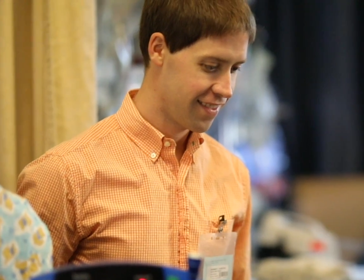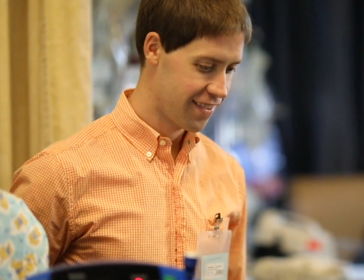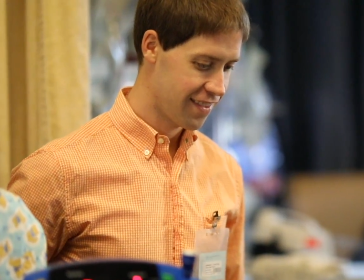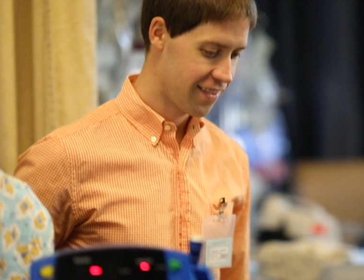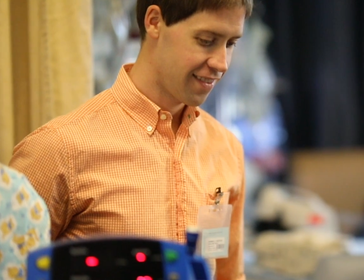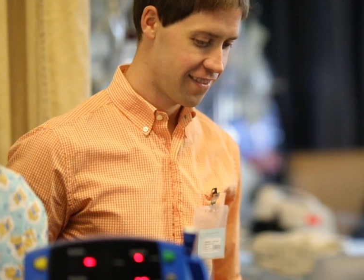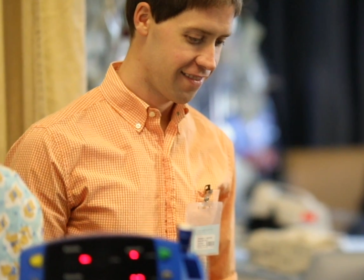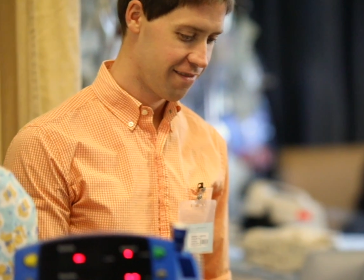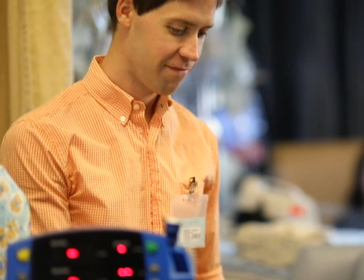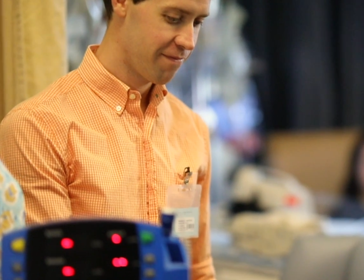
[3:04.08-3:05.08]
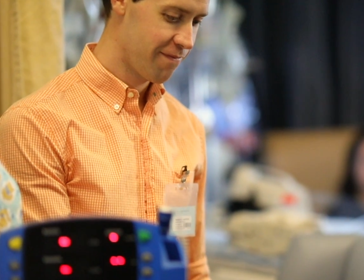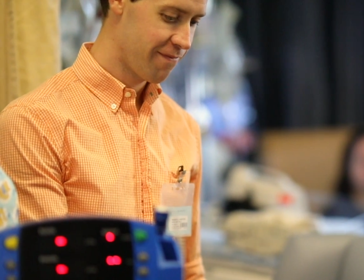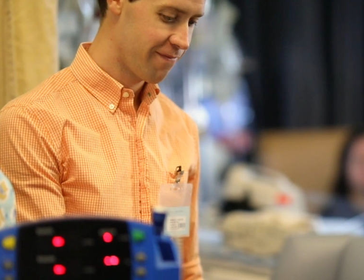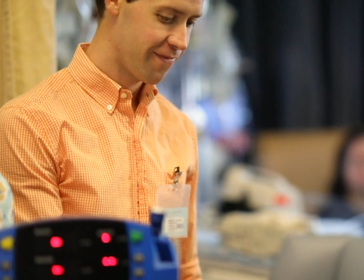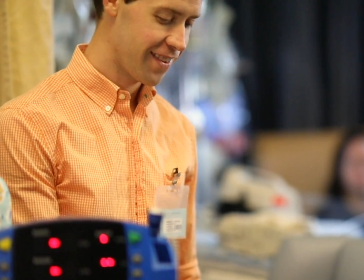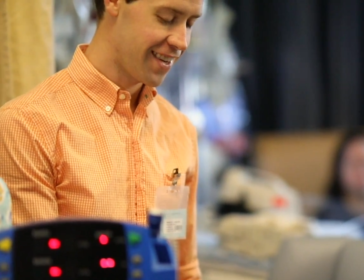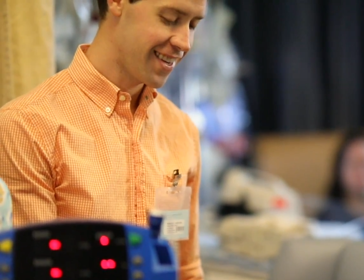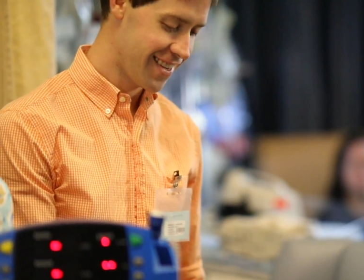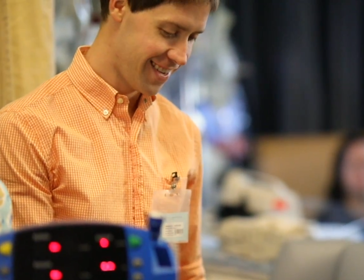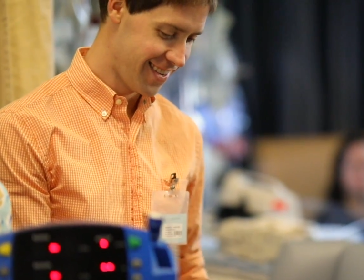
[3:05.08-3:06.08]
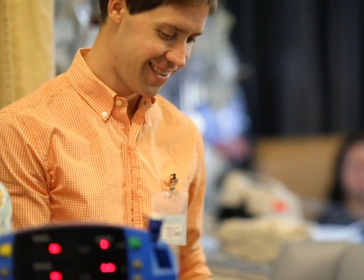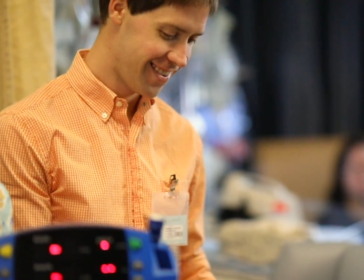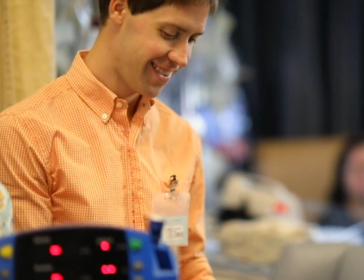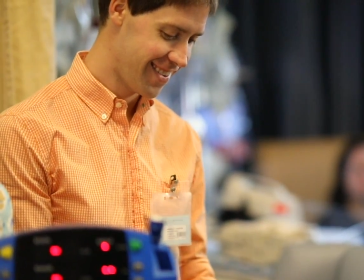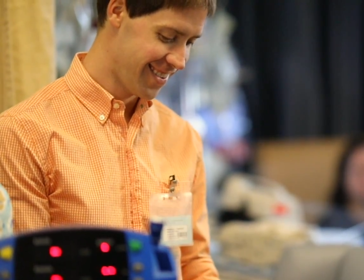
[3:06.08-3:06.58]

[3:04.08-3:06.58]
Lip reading: because it was special to me to see my first Halloween